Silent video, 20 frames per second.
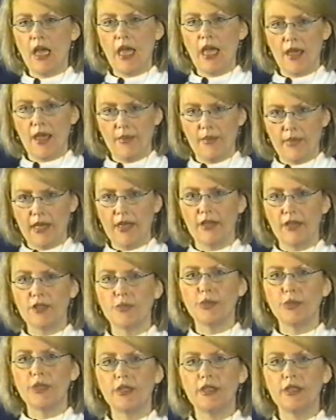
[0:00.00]
and my
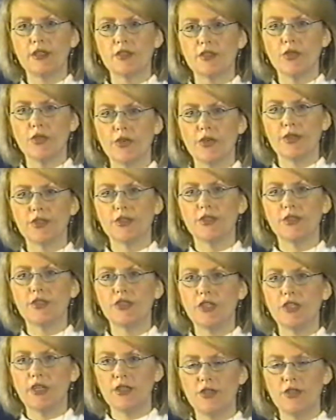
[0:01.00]
husband and his lawyers and the
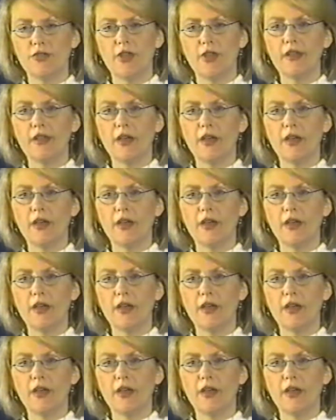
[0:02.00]
judge found